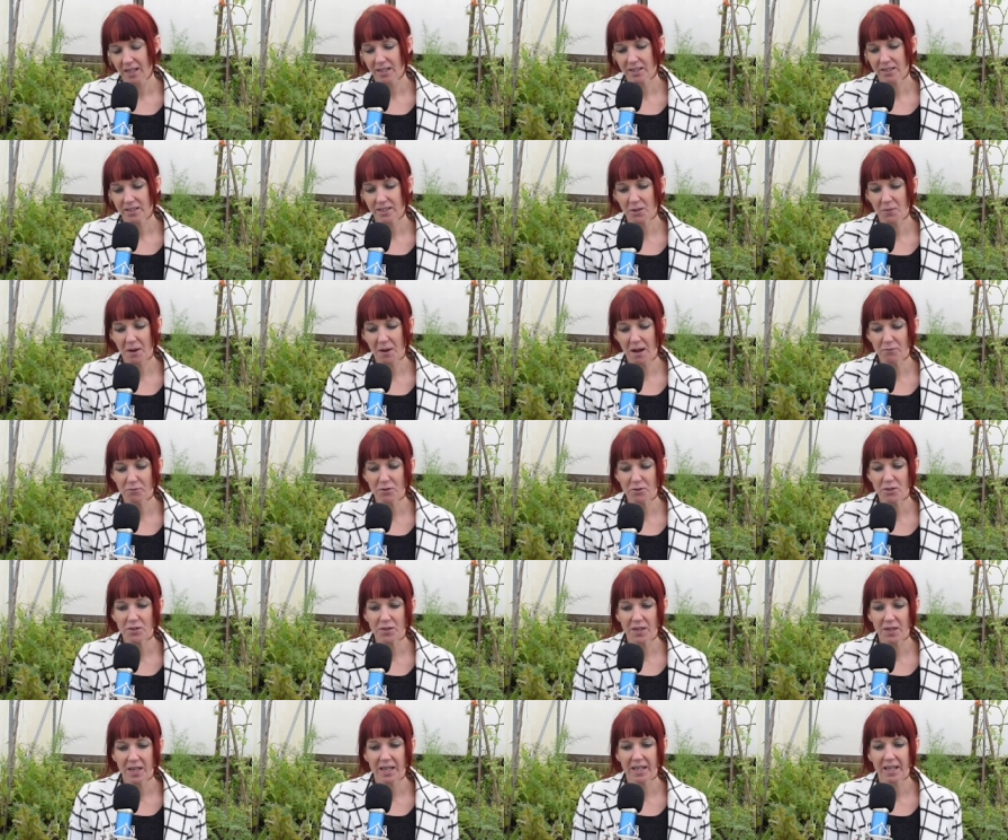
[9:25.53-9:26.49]
So
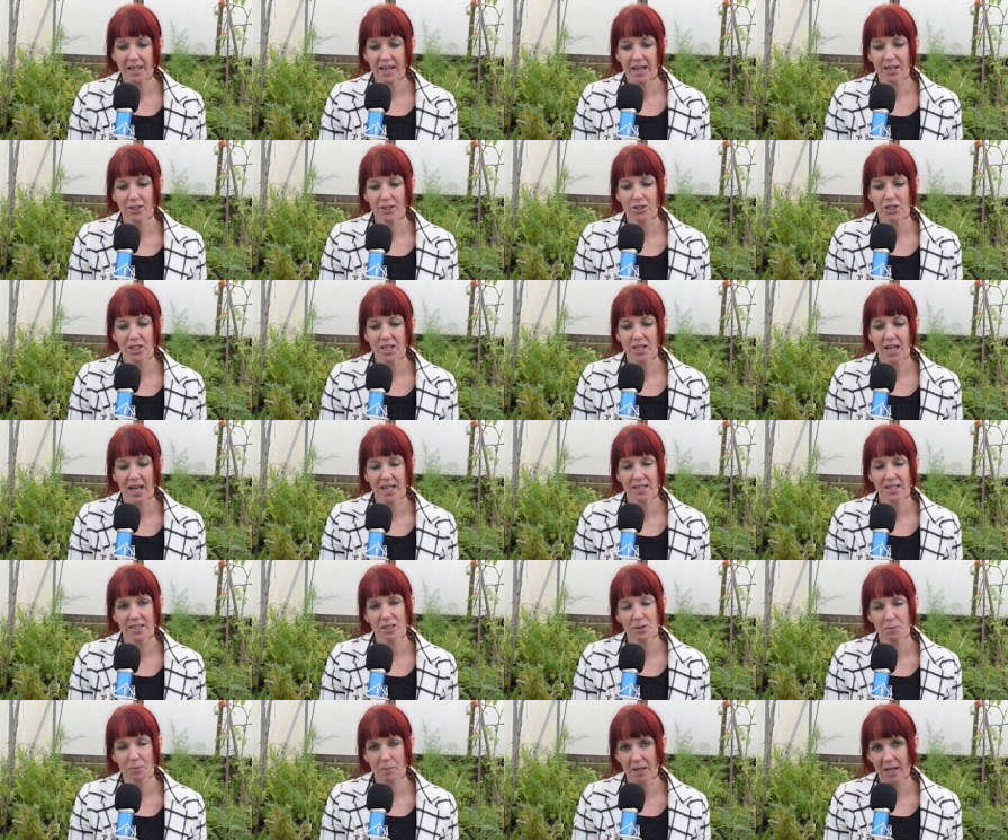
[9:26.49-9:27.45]
everything actually
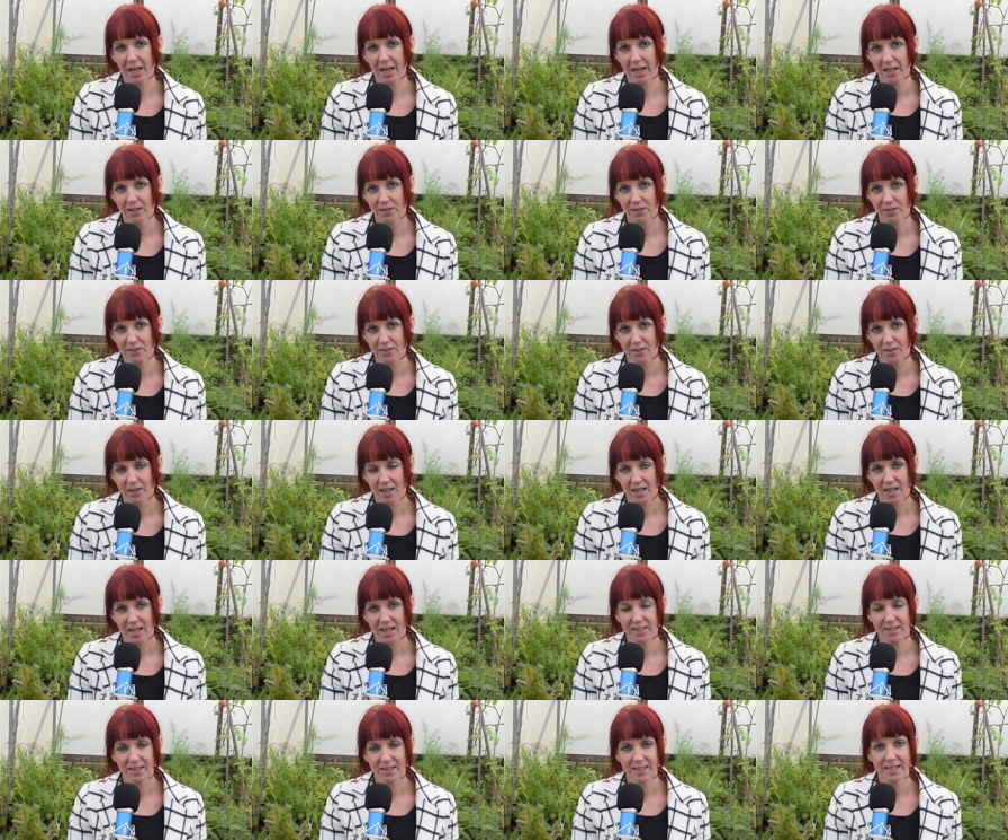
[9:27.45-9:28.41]
has its place.
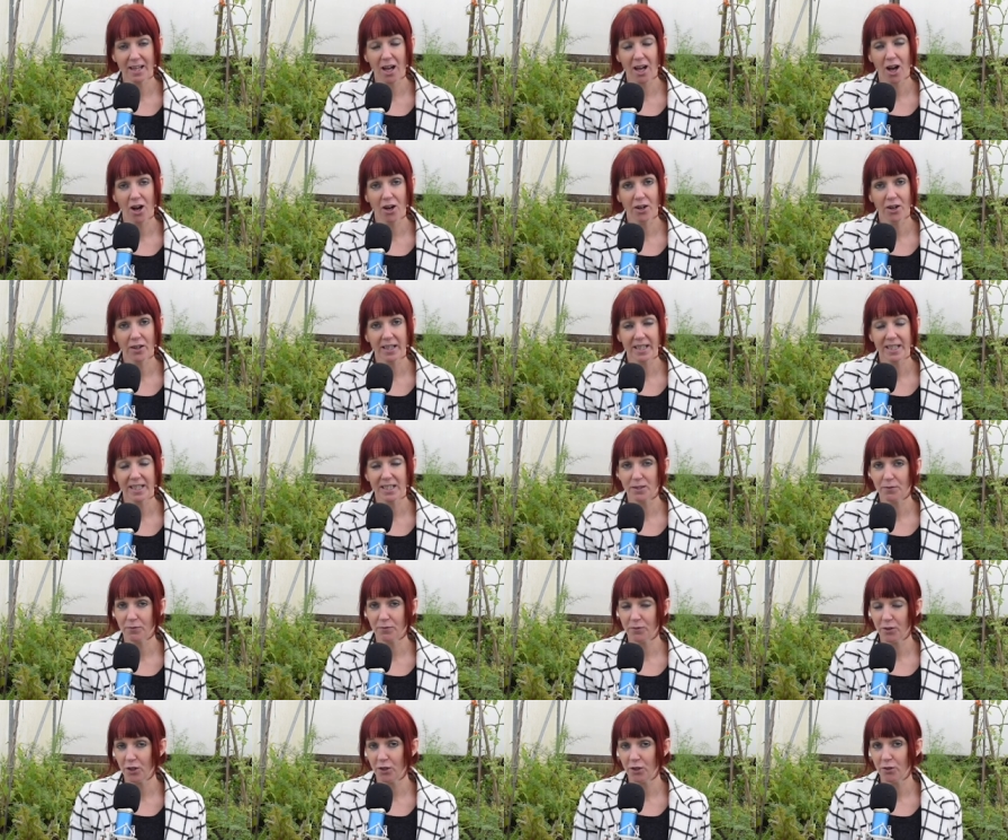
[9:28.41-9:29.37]
A slug
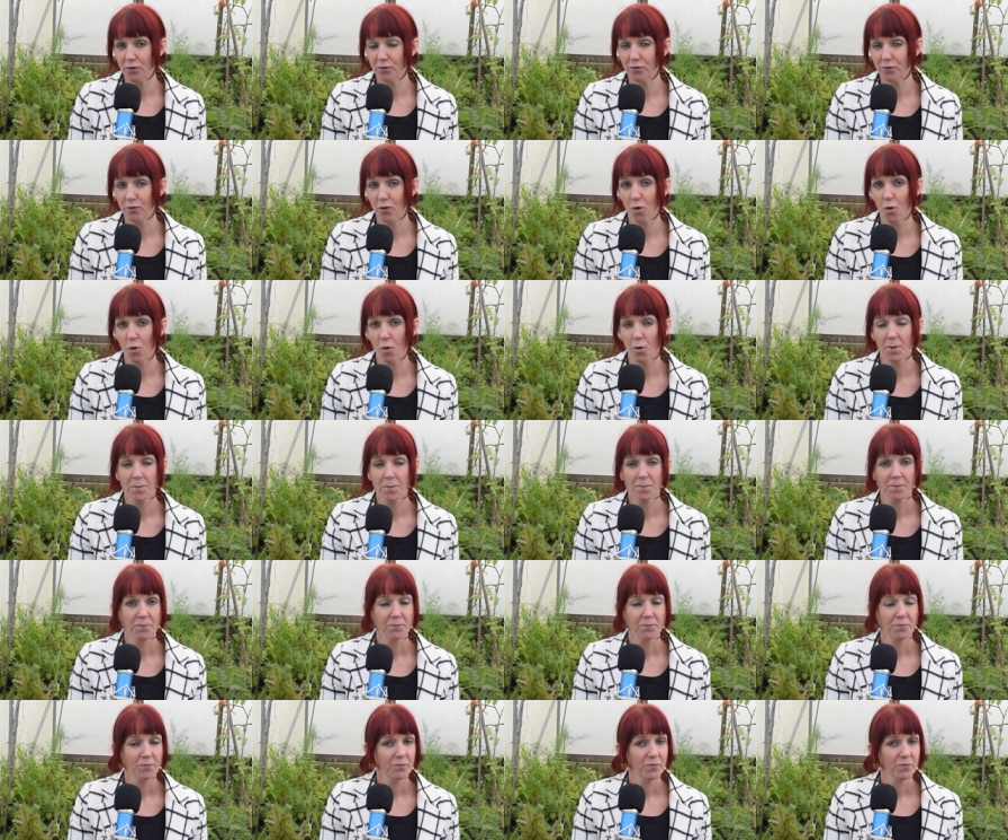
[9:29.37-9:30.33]
is food for
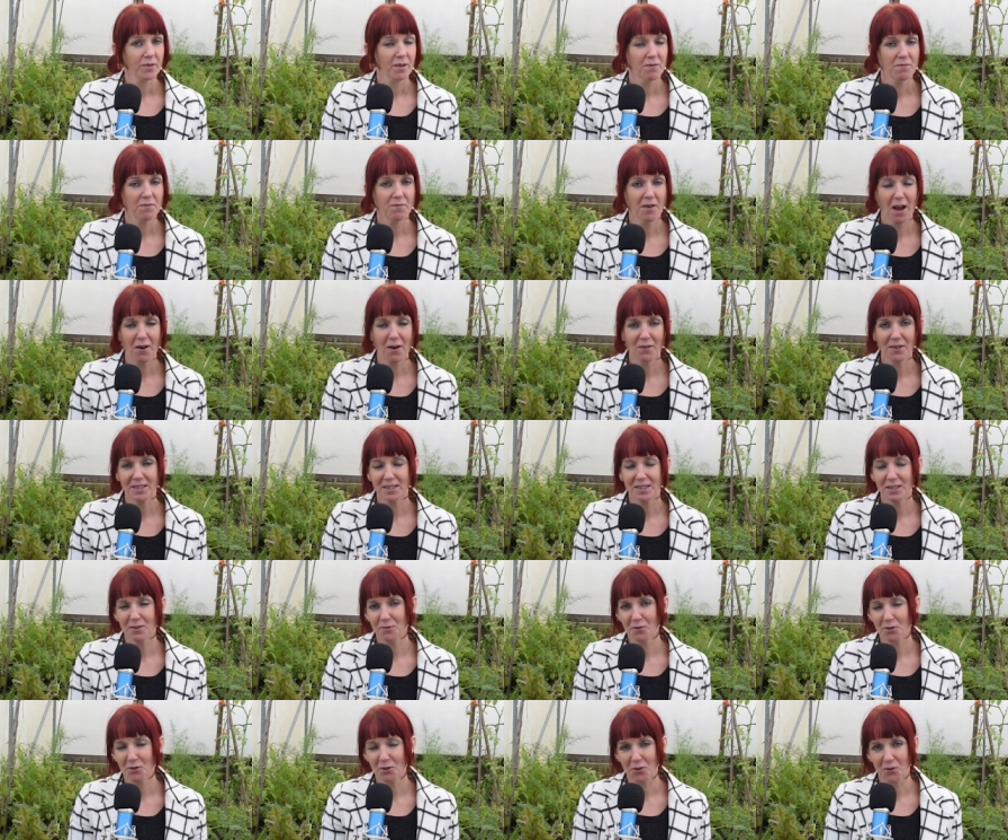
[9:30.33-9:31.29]
various
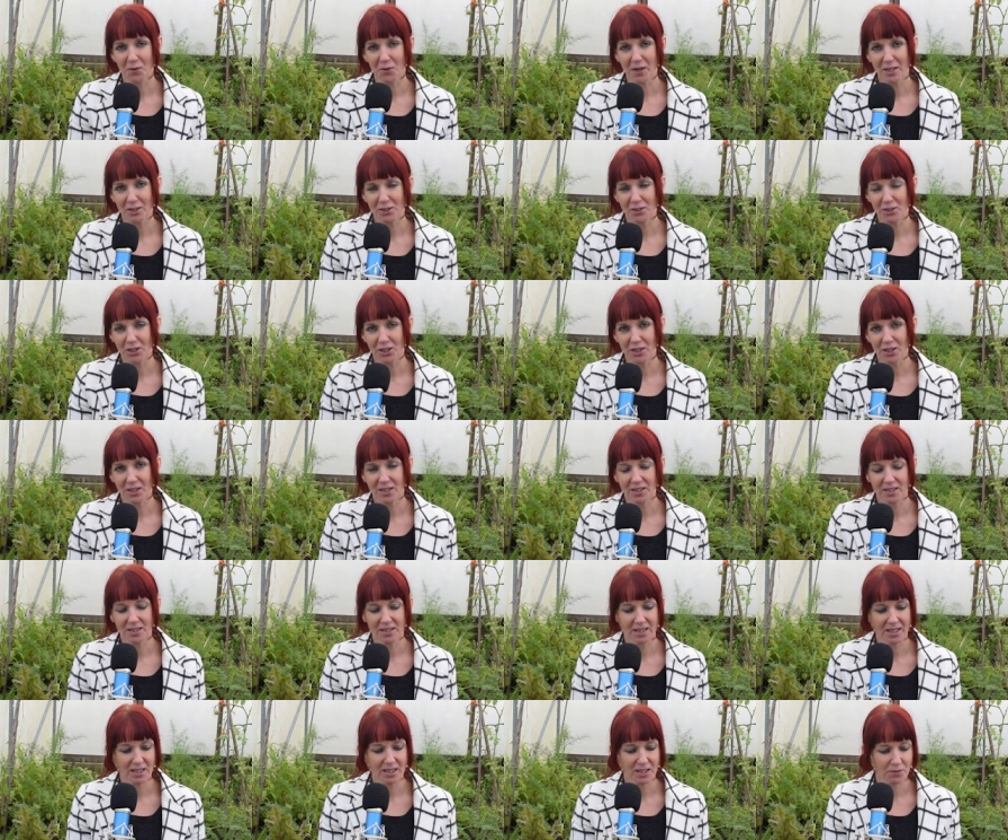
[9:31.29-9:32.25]
different
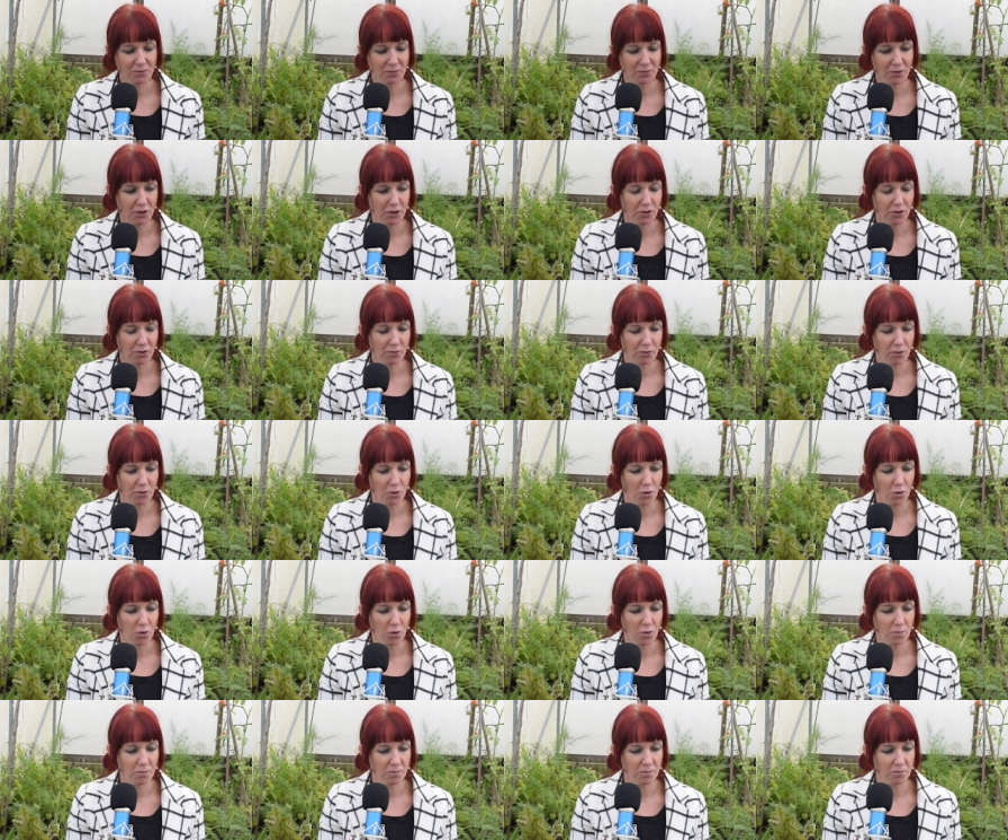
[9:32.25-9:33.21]
creatures. It's food
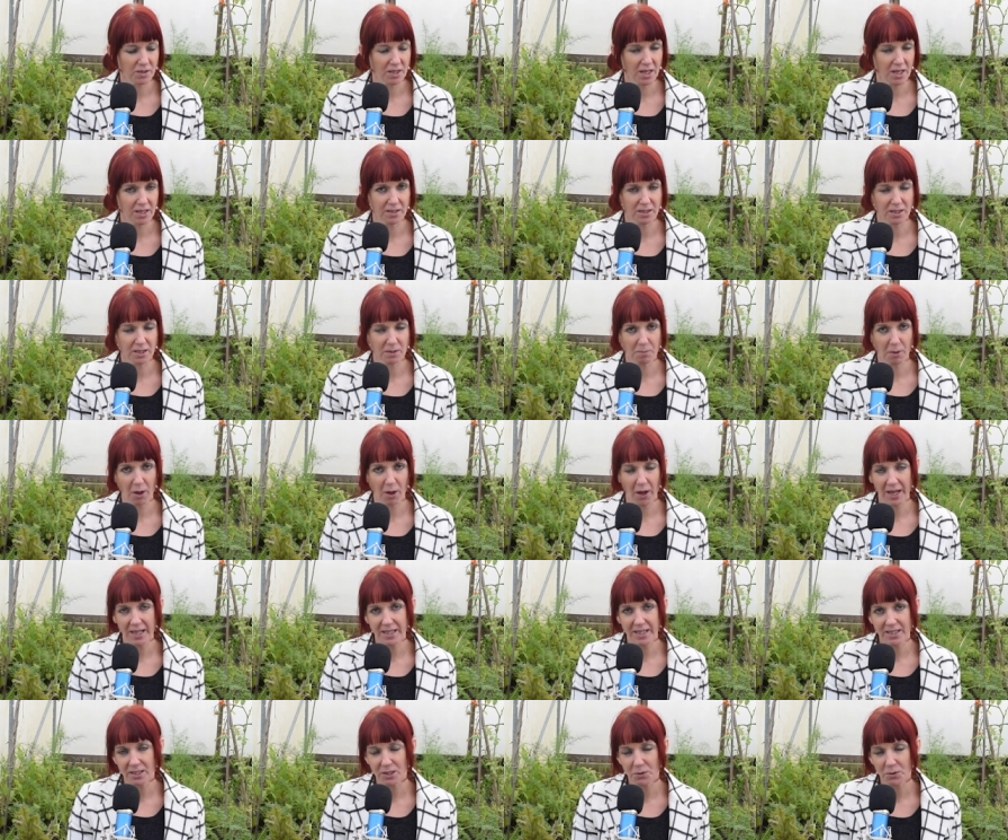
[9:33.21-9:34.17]
for certain
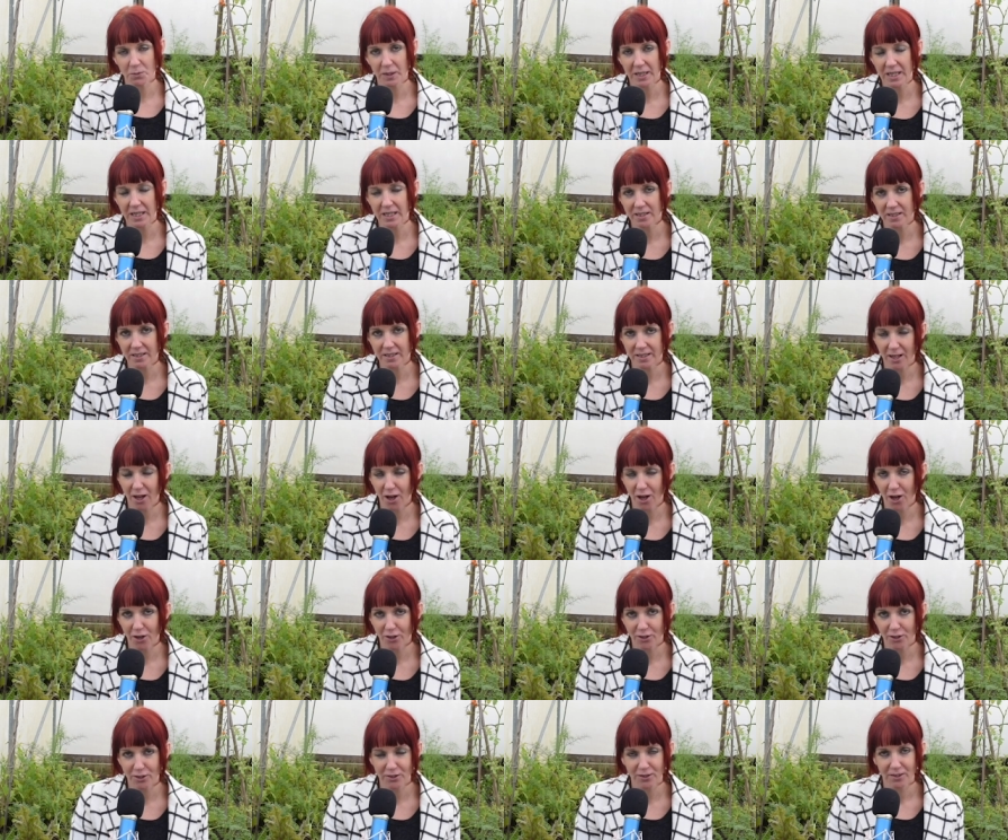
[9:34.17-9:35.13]
spiders will eat
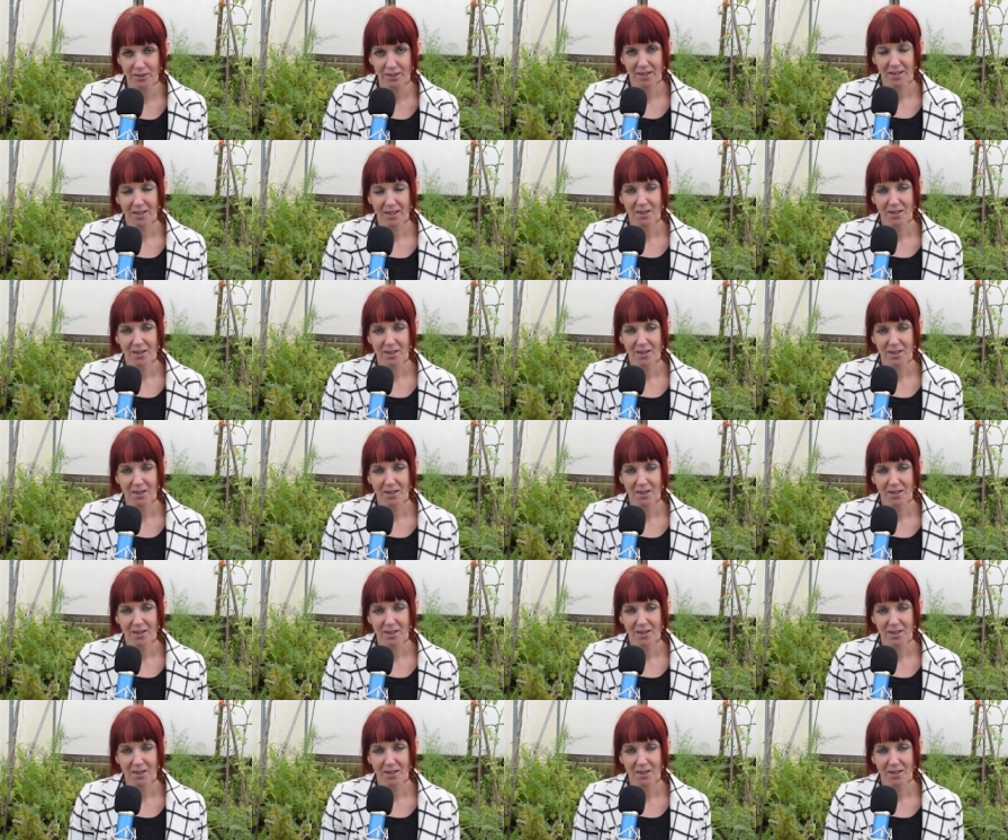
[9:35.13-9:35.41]
slugs,